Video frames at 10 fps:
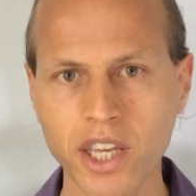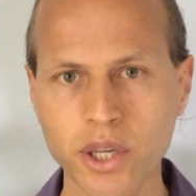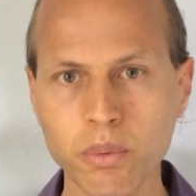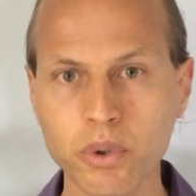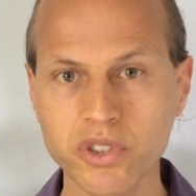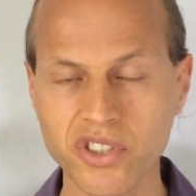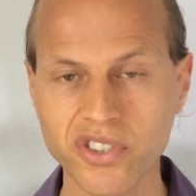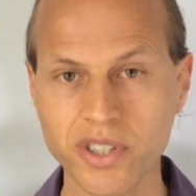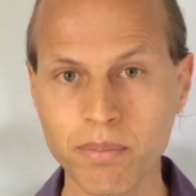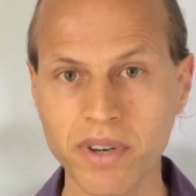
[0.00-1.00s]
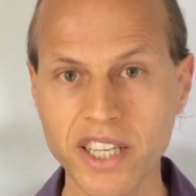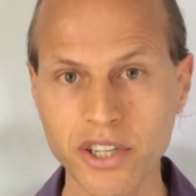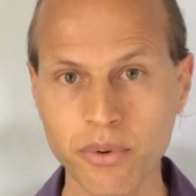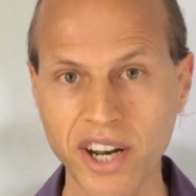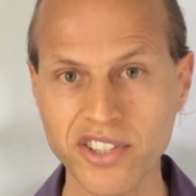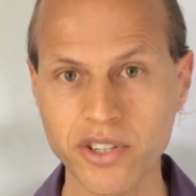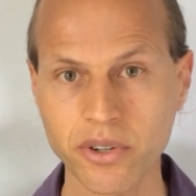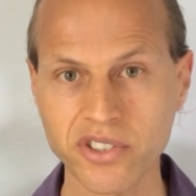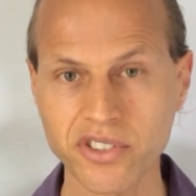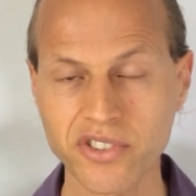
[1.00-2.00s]
you will just deplete your
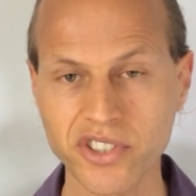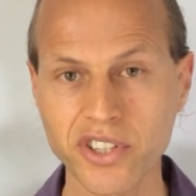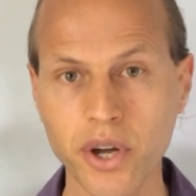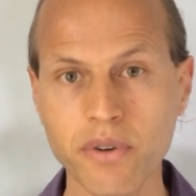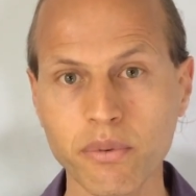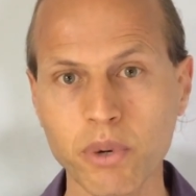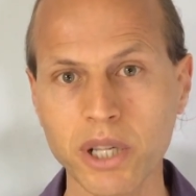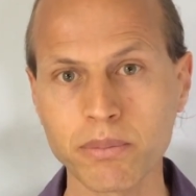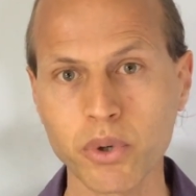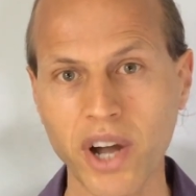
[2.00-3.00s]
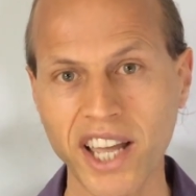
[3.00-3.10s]
antioxidants and overwhelm your